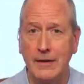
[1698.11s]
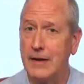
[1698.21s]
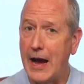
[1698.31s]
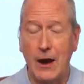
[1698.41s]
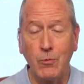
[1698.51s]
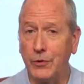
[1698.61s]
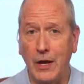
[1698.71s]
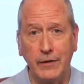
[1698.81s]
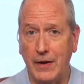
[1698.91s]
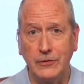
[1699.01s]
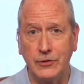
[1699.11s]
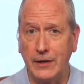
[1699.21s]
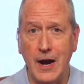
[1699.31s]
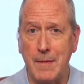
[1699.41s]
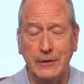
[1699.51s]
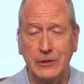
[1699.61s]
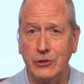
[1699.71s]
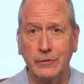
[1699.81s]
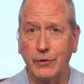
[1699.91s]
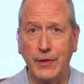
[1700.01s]
I will not face any
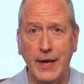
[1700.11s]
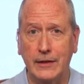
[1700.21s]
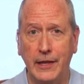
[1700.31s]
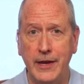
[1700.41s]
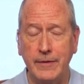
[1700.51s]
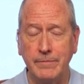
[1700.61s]
competition for that claim.